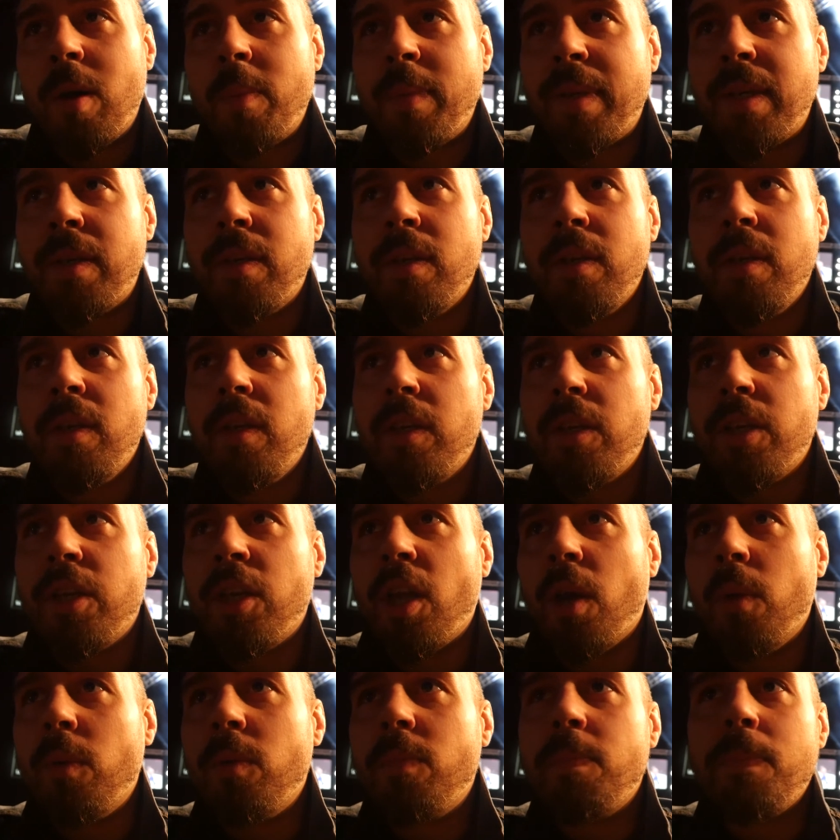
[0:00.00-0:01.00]
I mean, you
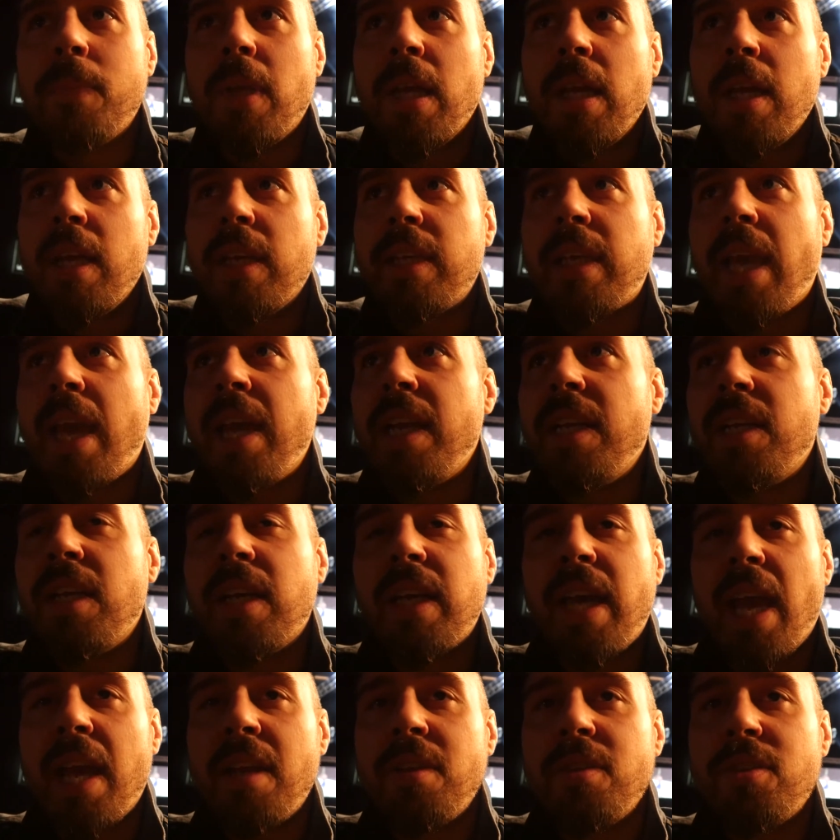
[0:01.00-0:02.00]
know, Kane
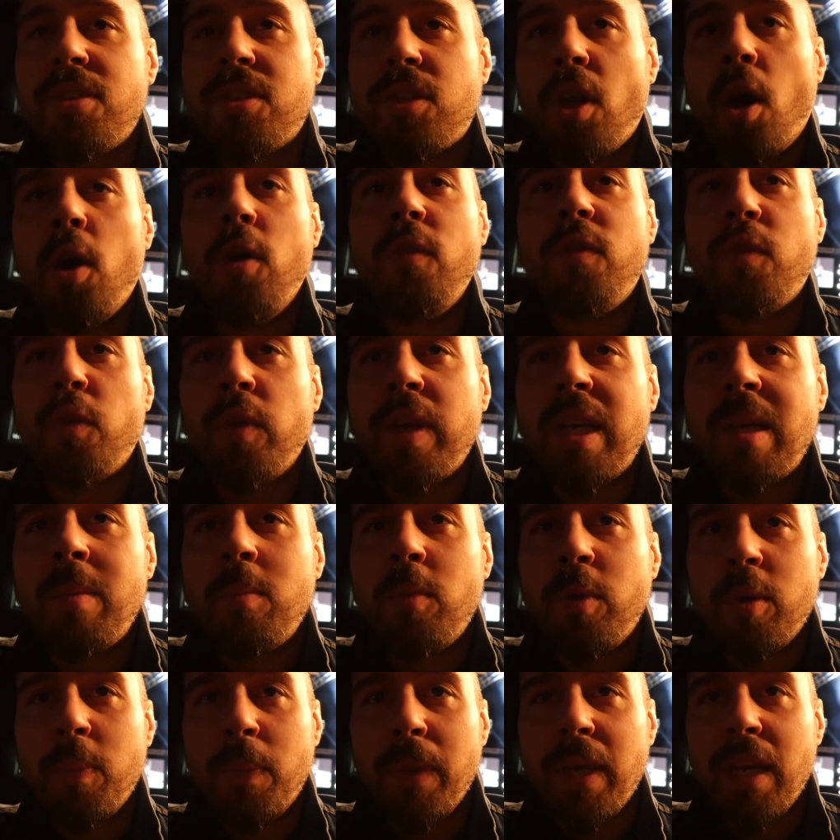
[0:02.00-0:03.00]
against
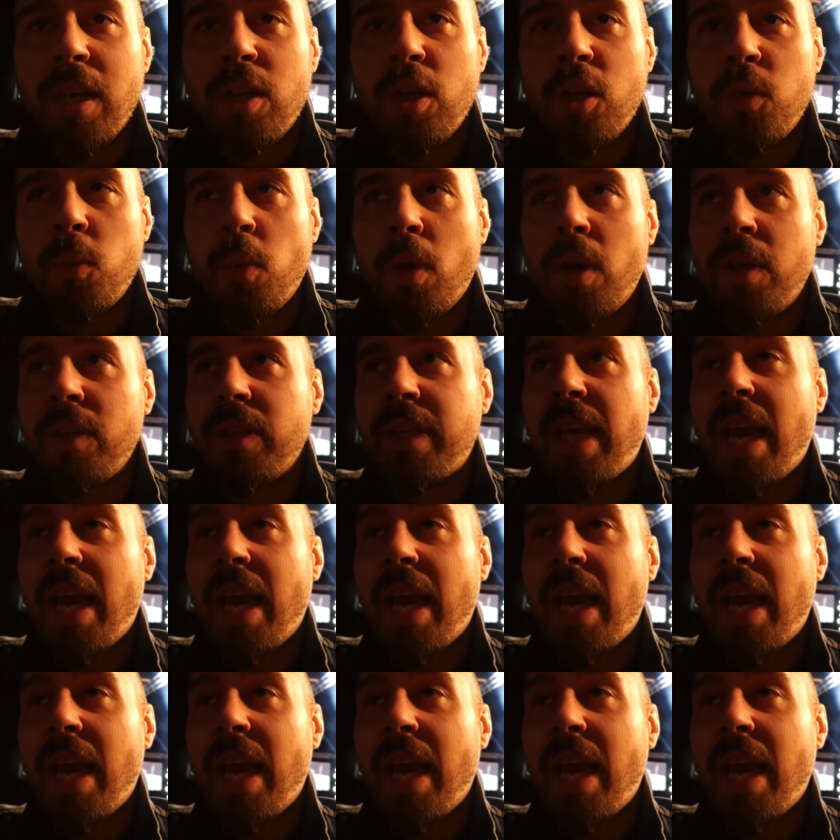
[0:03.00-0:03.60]
Overeem would be a good one.